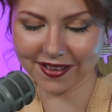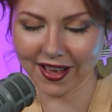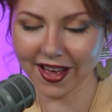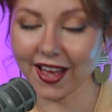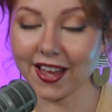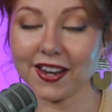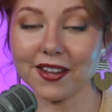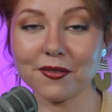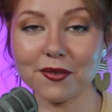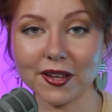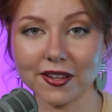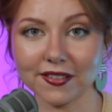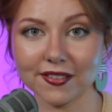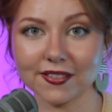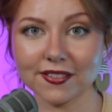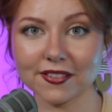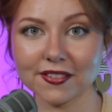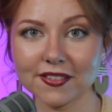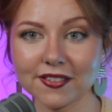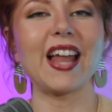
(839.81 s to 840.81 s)

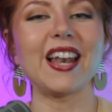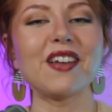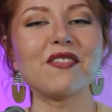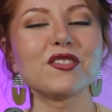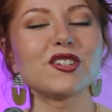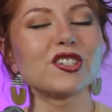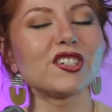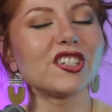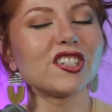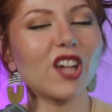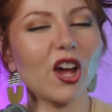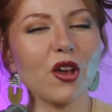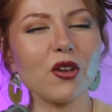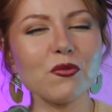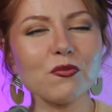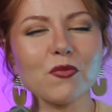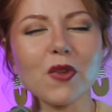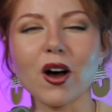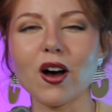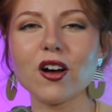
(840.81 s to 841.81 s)
Anyways, I love you
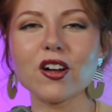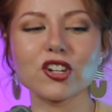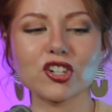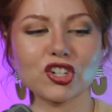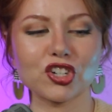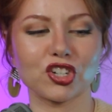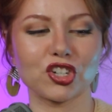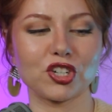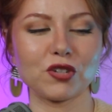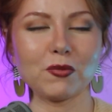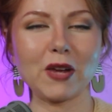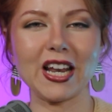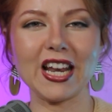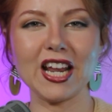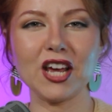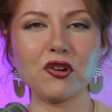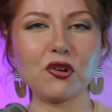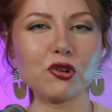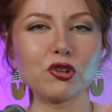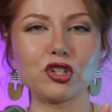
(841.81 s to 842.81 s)
so much, my
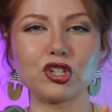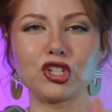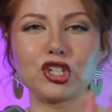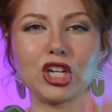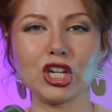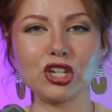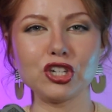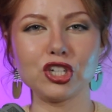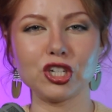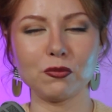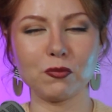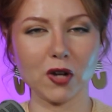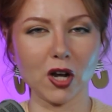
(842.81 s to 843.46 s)
little Gingie